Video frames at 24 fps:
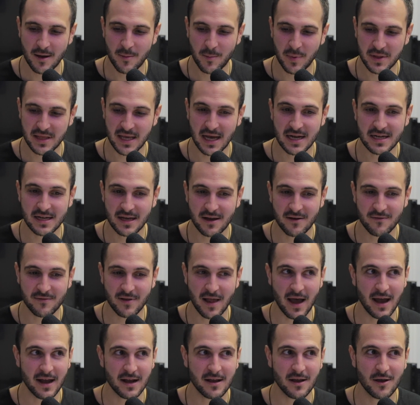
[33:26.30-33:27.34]
But the idea of
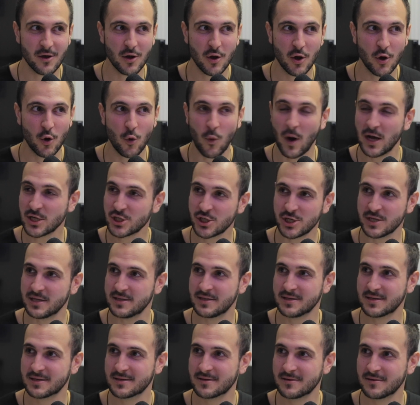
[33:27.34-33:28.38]
like
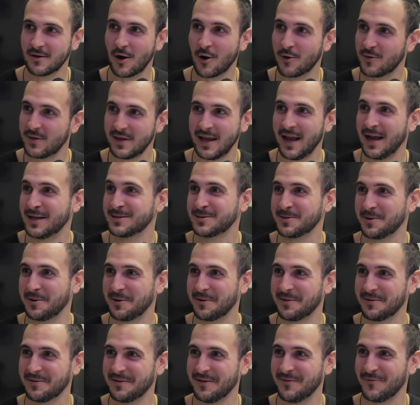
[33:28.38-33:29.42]
questions are the
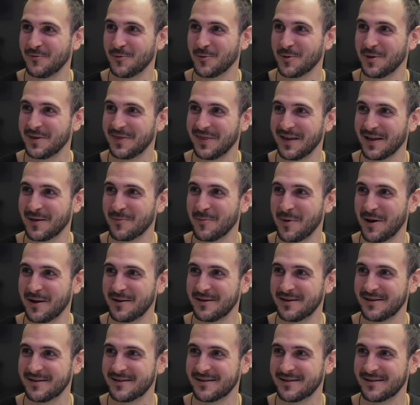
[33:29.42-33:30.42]
answer. If you really think about it.